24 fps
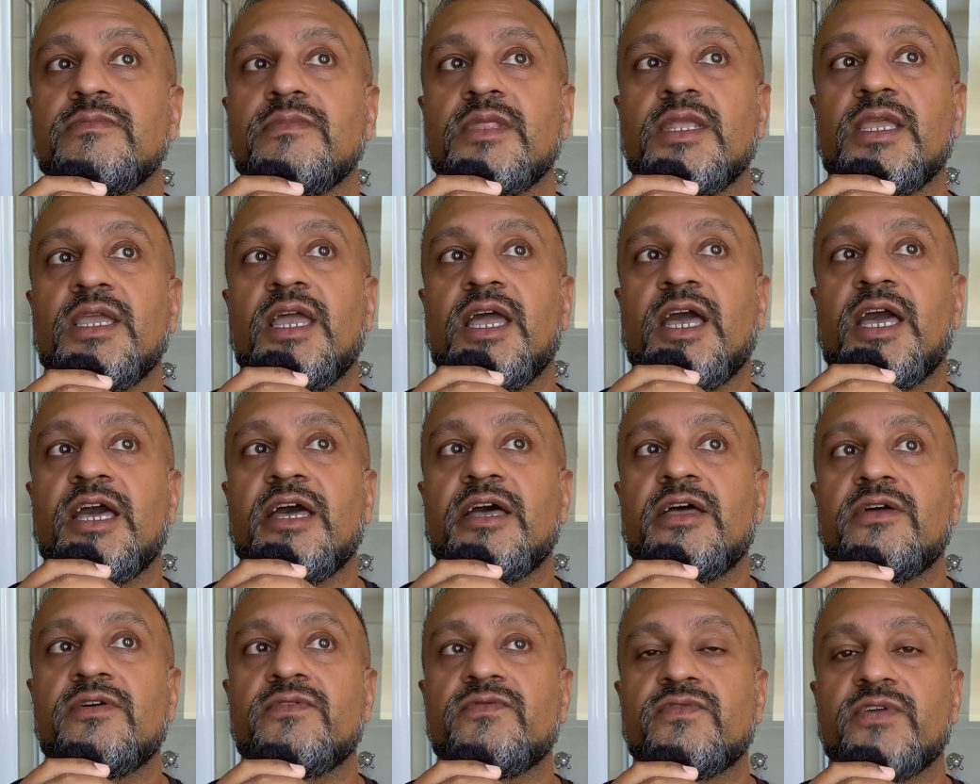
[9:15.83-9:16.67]

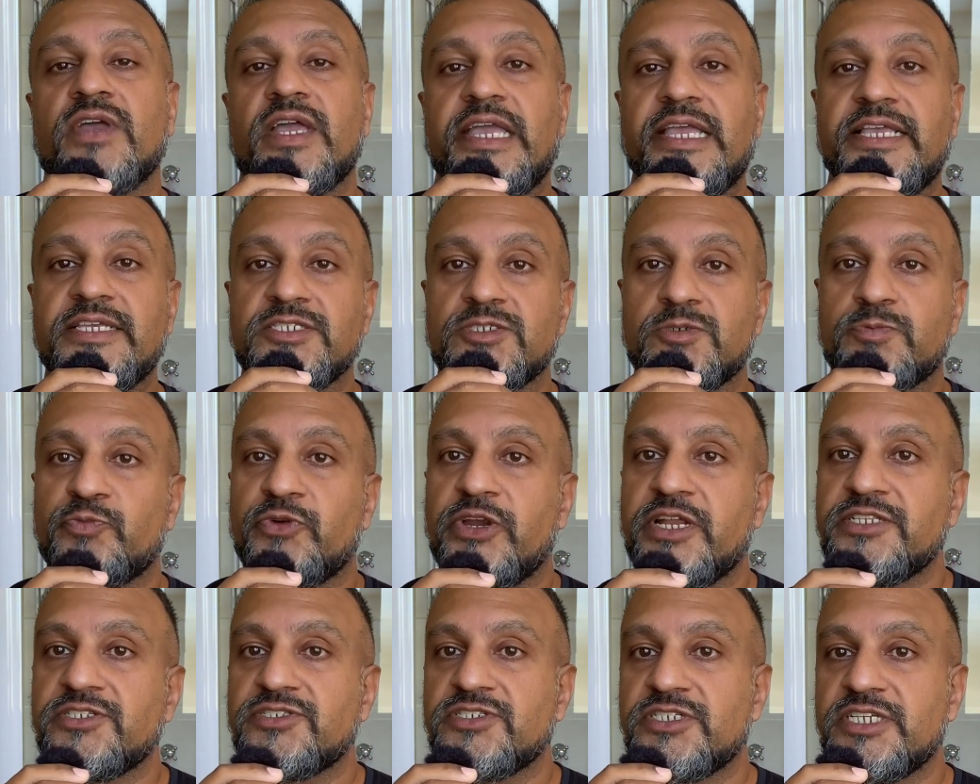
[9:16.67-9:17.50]
have a
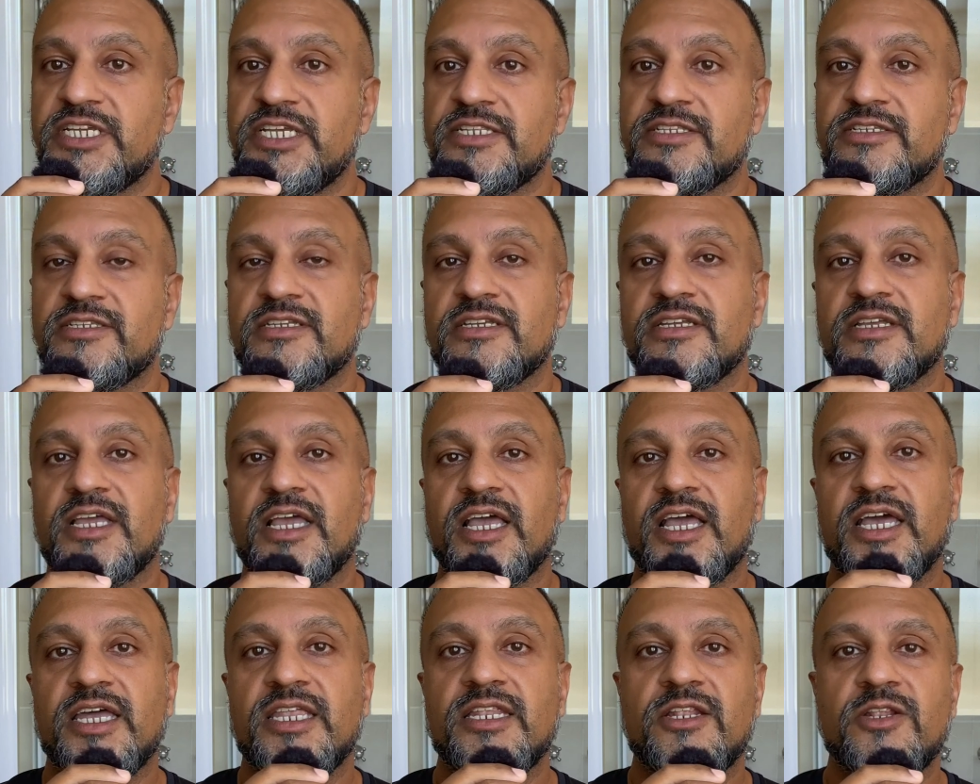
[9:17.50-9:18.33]
spreadsheet
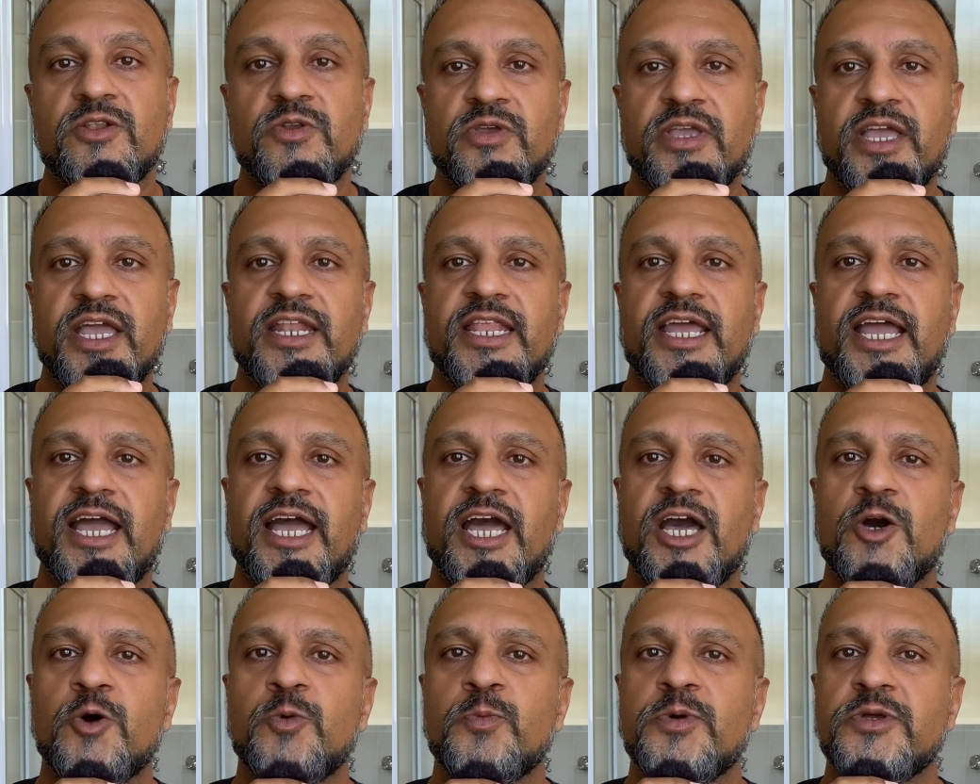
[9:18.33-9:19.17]
and look at
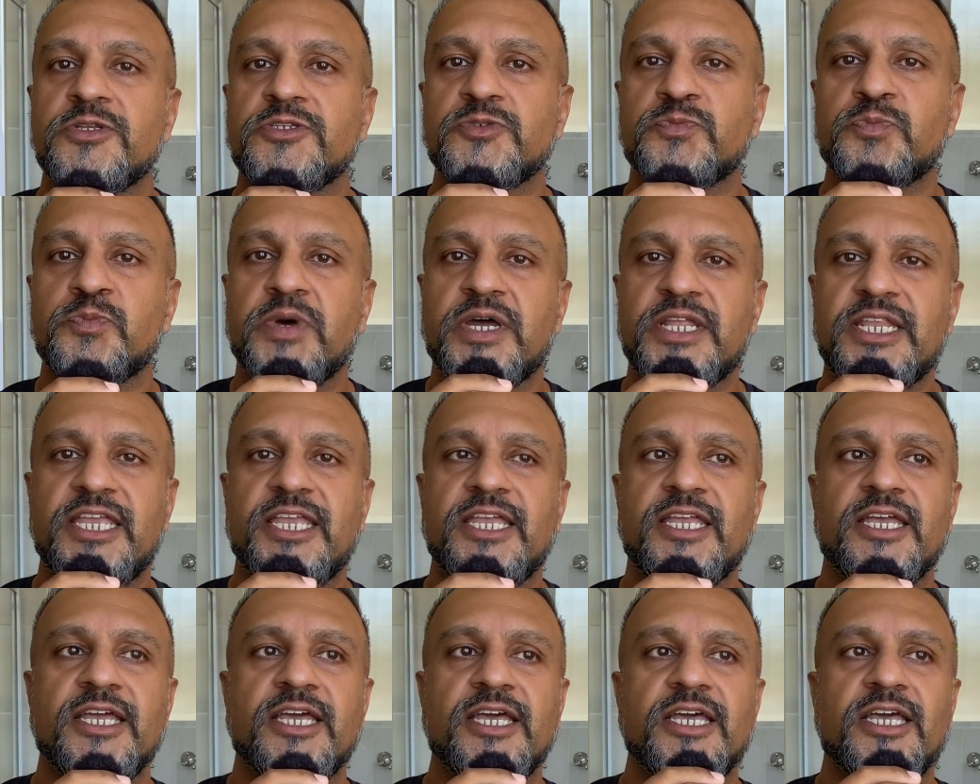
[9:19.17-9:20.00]
how much
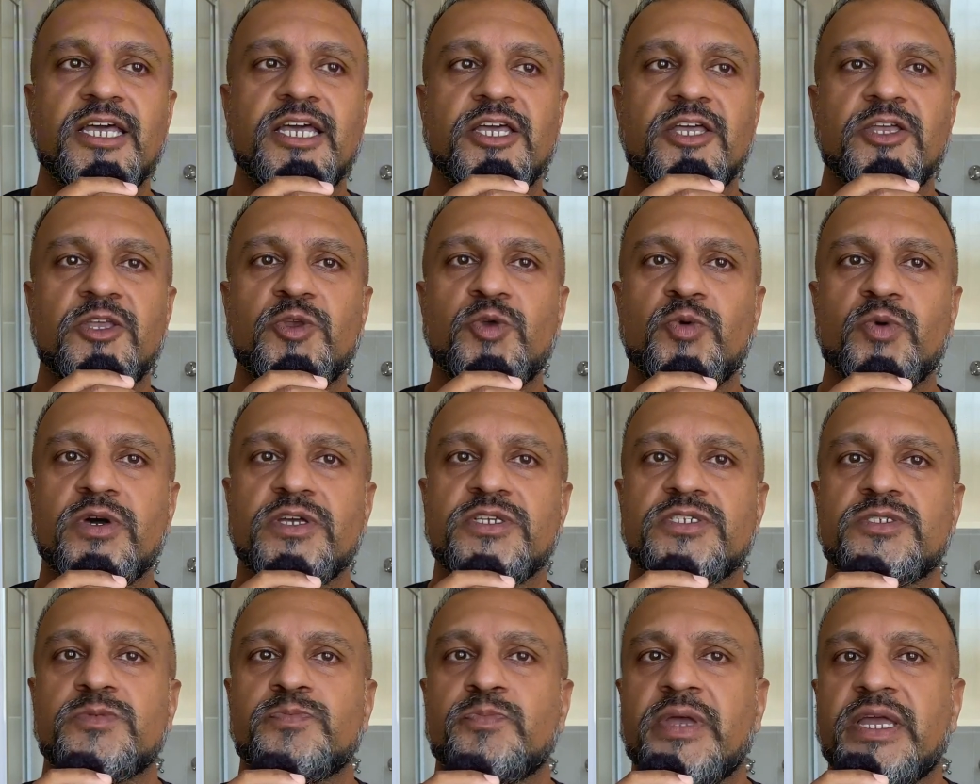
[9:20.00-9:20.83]
money you are
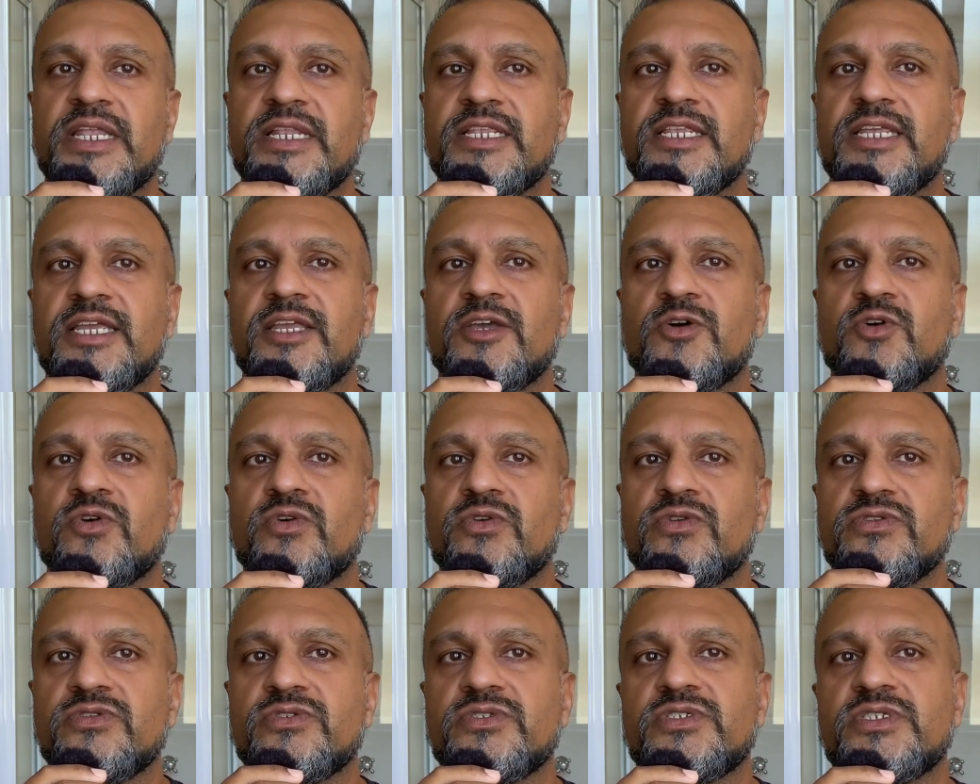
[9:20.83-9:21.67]
spending
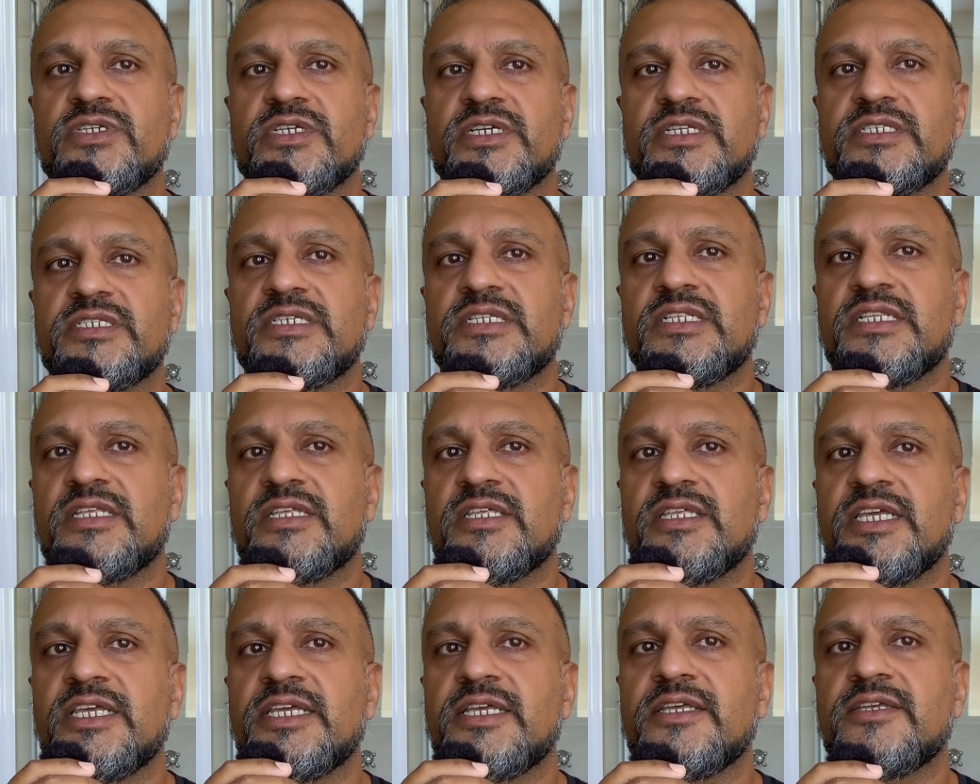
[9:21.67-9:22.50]
on certain
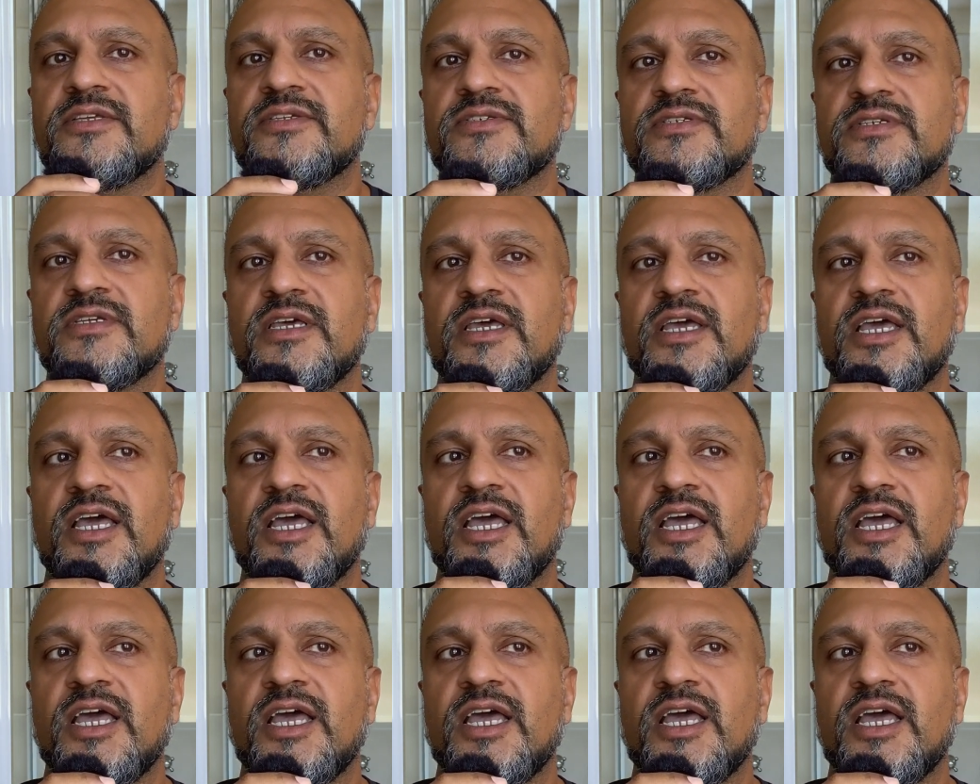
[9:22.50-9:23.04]
things.